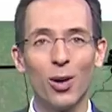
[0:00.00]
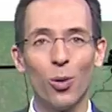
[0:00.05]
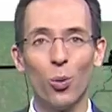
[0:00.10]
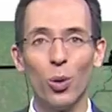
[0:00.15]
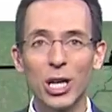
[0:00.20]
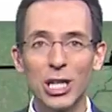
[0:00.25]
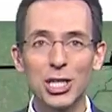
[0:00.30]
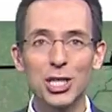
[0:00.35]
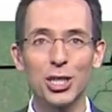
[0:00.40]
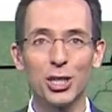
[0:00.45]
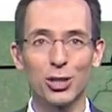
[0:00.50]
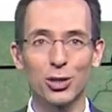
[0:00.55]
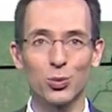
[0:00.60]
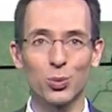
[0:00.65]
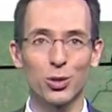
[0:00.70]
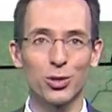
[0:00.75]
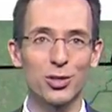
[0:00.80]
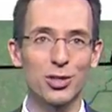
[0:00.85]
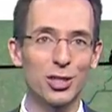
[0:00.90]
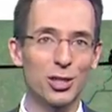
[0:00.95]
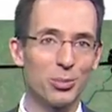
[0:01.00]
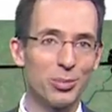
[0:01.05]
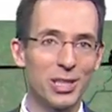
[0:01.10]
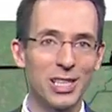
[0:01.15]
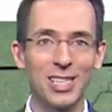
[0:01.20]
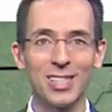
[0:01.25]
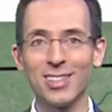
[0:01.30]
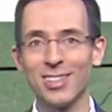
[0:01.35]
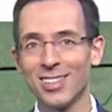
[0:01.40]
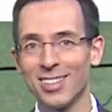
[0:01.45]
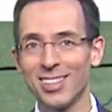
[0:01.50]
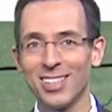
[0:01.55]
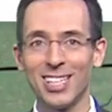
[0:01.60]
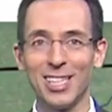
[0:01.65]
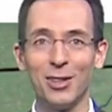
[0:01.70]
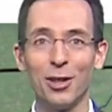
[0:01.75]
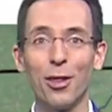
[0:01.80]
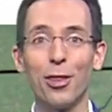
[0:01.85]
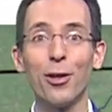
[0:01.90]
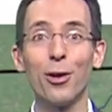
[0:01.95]
Wind chills will still be
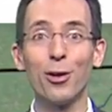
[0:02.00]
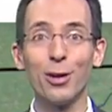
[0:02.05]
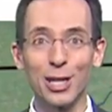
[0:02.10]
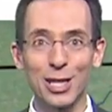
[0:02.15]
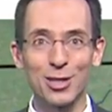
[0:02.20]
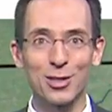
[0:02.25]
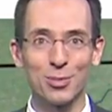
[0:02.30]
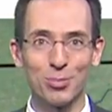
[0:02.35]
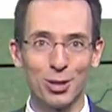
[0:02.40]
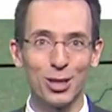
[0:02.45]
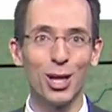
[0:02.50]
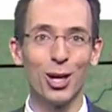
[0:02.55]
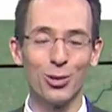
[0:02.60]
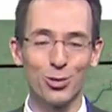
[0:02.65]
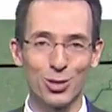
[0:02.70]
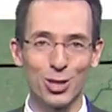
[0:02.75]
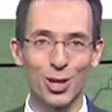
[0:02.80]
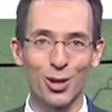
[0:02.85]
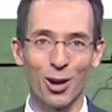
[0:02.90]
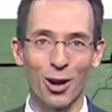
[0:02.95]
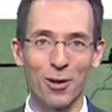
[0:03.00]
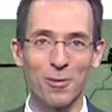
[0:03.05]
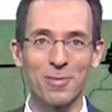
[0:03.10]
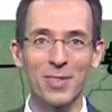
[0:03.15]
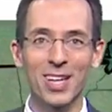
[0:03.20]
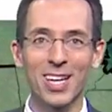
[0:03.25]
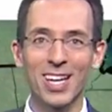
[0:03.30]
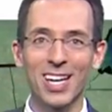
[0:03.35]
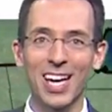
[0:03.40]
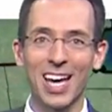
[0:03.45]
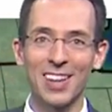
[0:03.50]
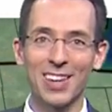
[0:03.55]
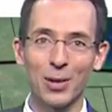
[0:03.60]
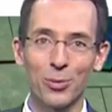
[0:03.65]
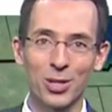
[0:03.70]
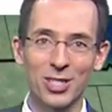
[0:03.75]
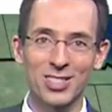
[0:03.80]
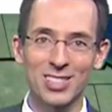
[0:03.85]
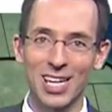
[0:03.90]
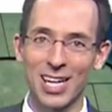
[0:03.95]
in the 30s below zero. And then
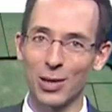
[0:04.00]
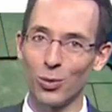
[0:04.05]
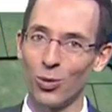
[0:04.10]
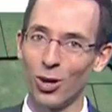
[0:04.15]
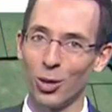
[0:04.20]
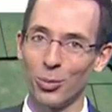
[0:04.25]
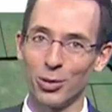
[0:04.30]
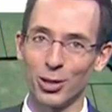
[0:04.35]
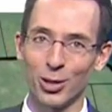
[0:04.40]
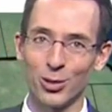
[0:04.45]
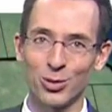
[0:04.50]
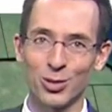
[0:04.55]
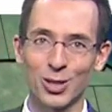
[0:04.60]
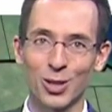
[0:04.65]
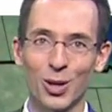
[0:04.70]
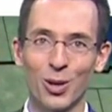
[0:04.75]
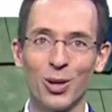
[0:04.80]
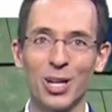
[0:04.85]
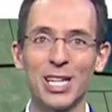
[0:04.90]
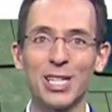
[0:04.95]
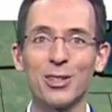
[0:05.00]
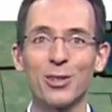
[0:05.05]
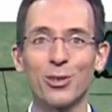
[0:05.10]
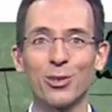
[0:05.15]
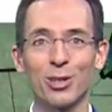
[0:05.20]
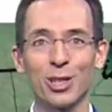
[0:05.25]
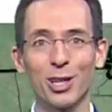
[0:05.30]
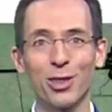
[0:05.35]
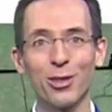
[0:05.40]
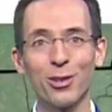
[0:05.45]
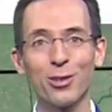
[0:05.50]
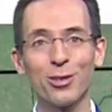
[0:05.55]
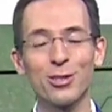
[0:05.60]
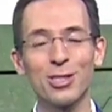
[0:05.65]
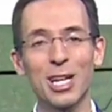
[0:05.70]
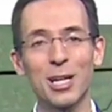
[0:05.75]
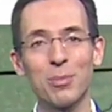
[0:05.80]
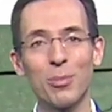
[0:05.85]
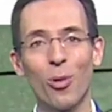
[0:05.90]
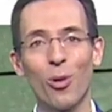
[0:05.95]
we stay well below zero into early
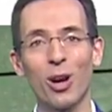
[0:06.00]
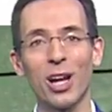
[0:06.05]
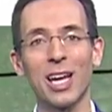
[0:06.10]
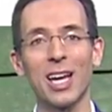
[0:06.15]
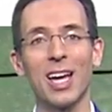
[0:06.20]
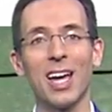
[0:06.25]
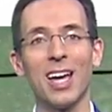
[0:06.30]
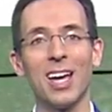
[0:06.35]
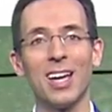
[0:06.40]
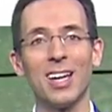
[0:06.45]
Thursday morning.